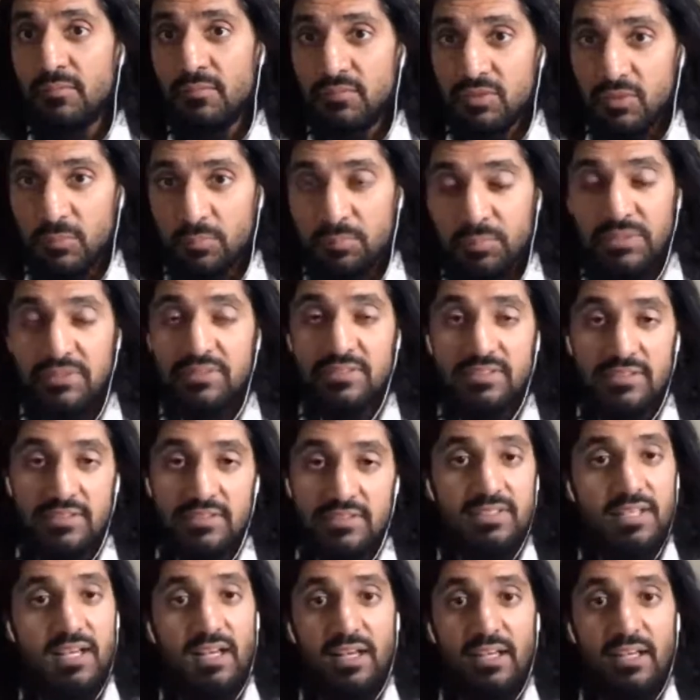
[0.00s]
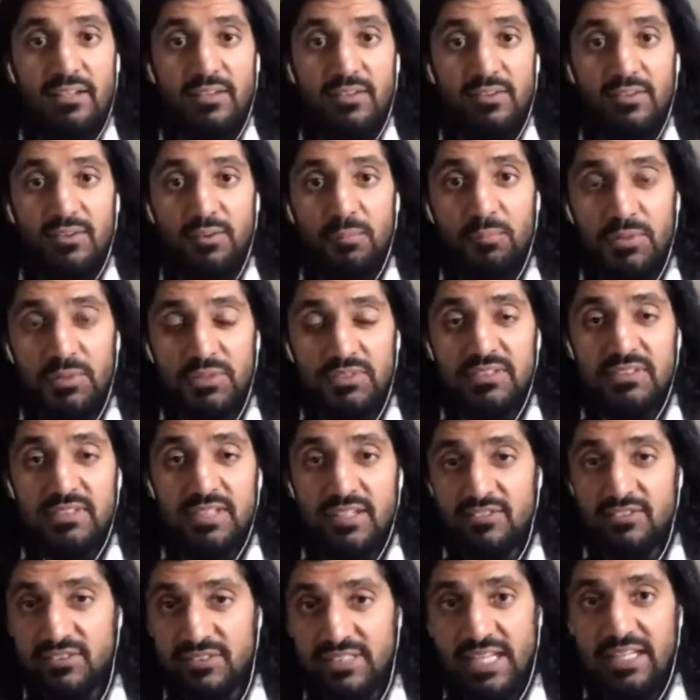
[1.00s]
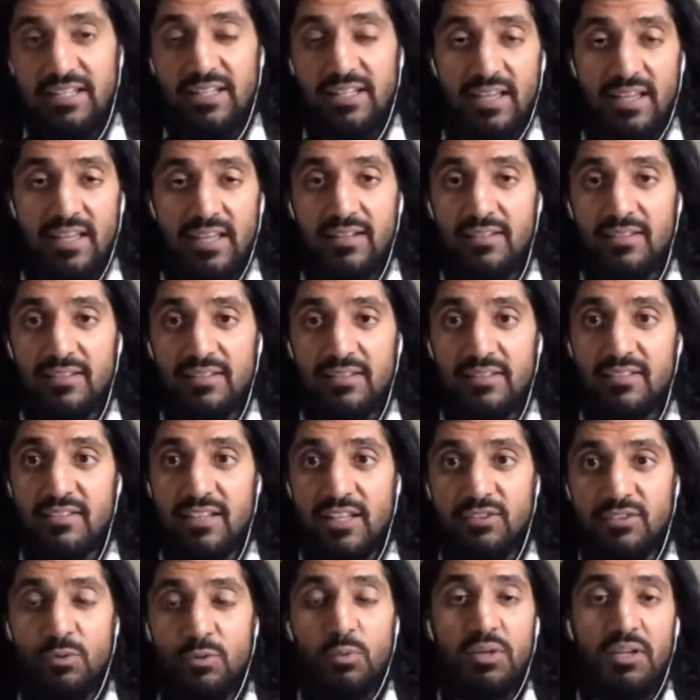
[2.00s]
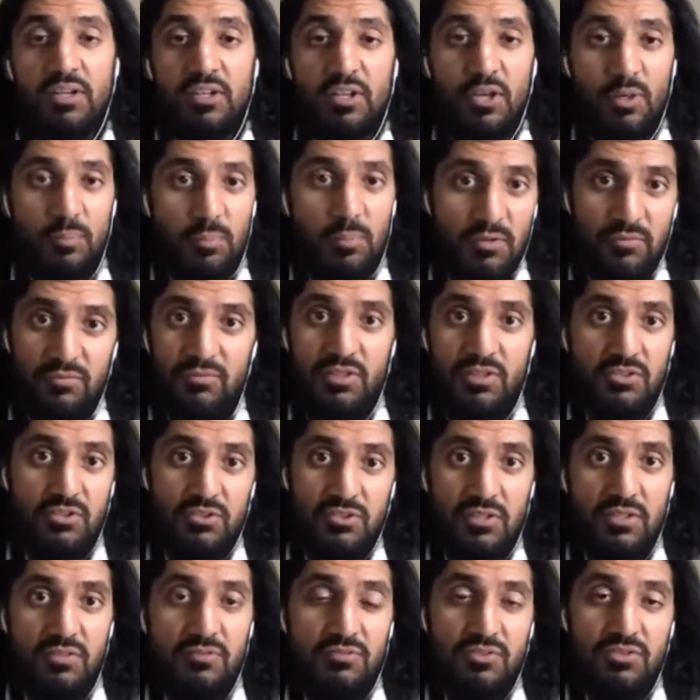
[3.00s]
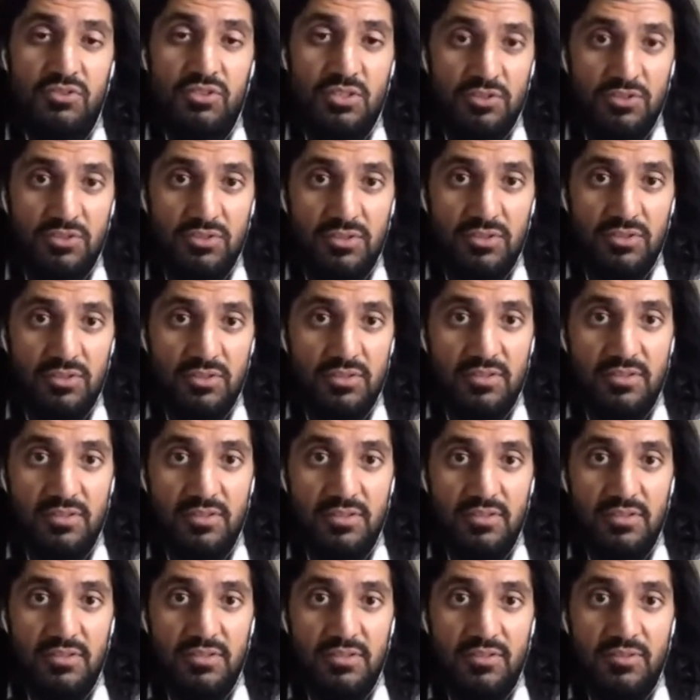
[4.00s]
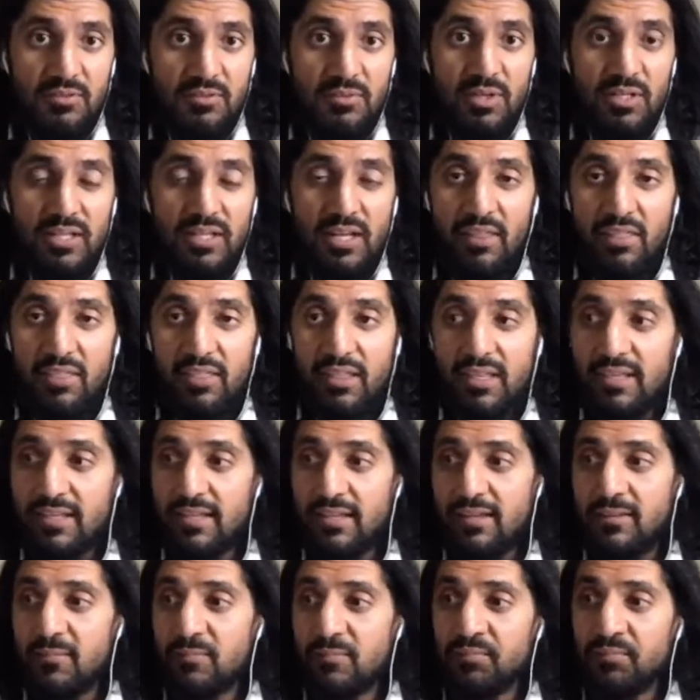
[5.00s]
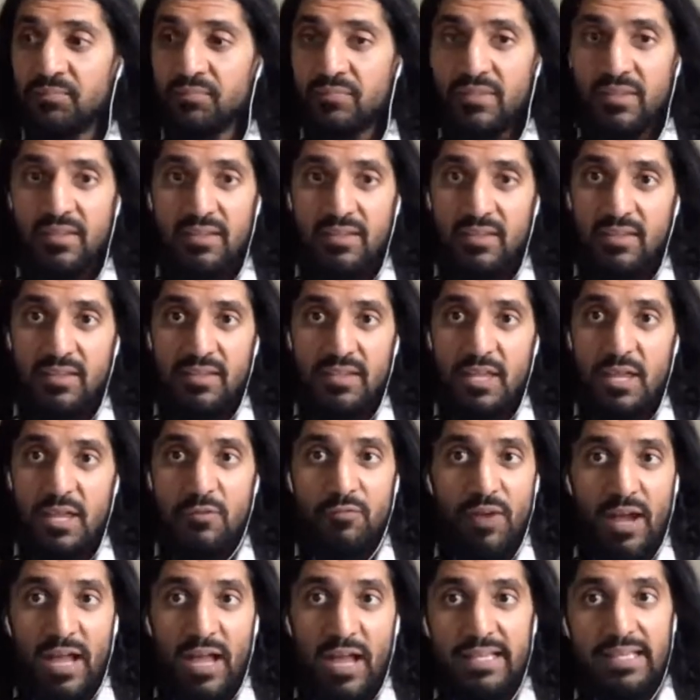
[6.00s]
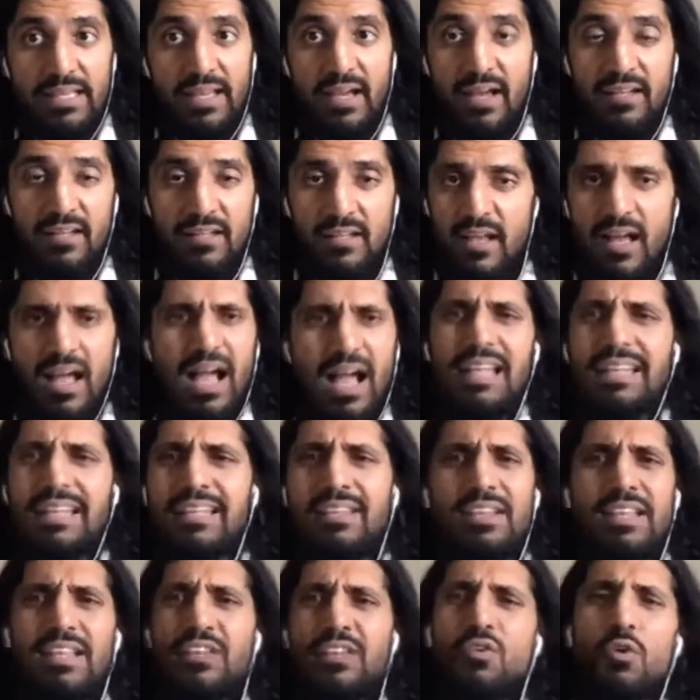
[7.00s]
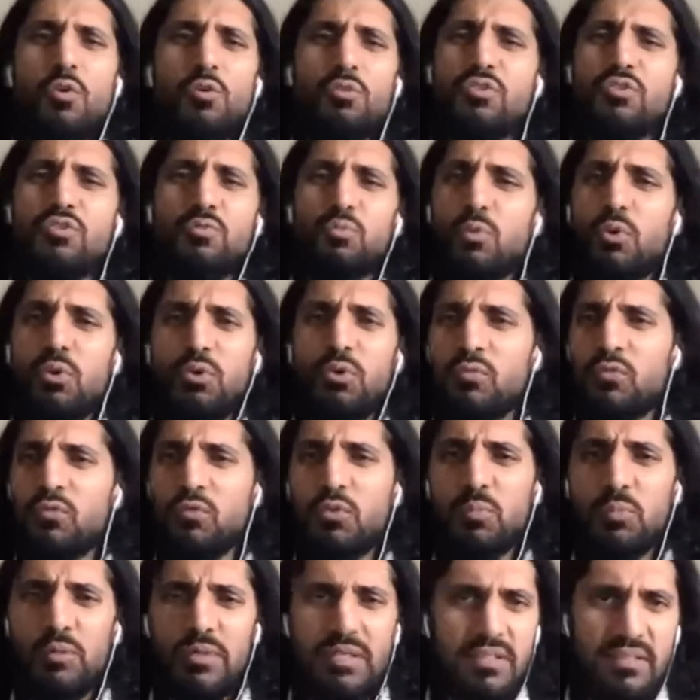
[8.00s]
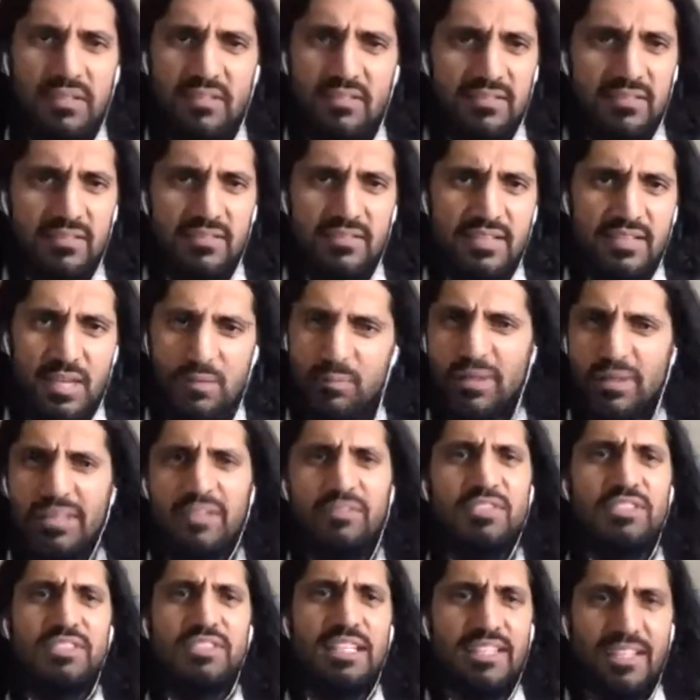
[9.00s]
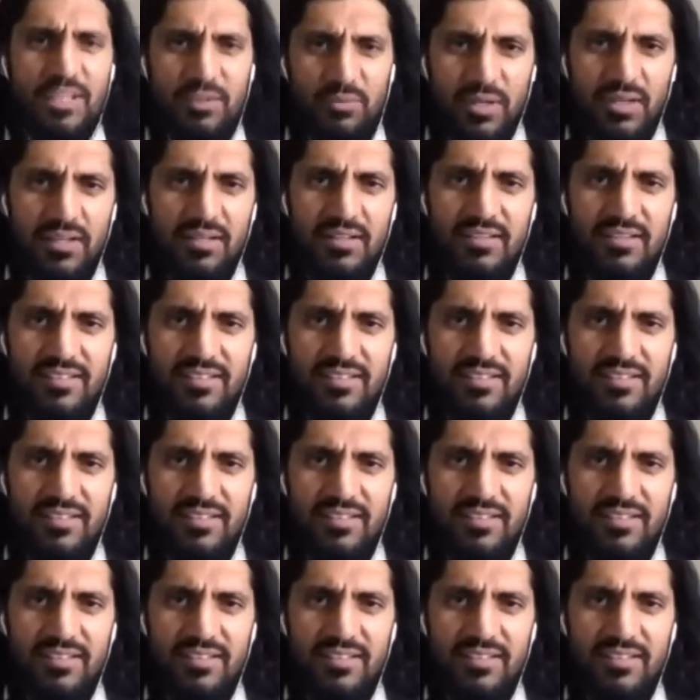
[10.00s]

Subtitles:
the business side, or business analysts, data analysts that don't want to care about infrastructure, right? I think if I got it, I didn't know this world of Kubernetes. Am I even saying that right?